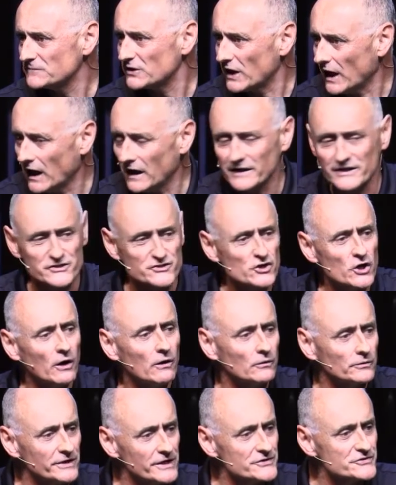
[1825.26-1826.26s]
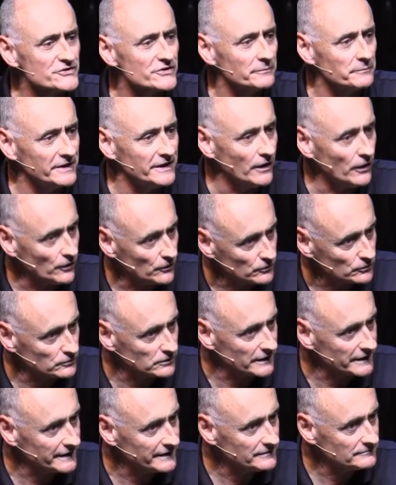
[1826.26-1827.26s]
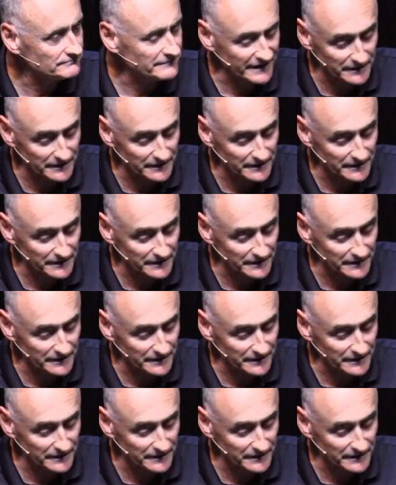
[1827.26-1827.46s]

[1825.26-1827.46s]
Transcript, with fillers: God has called us to be holy.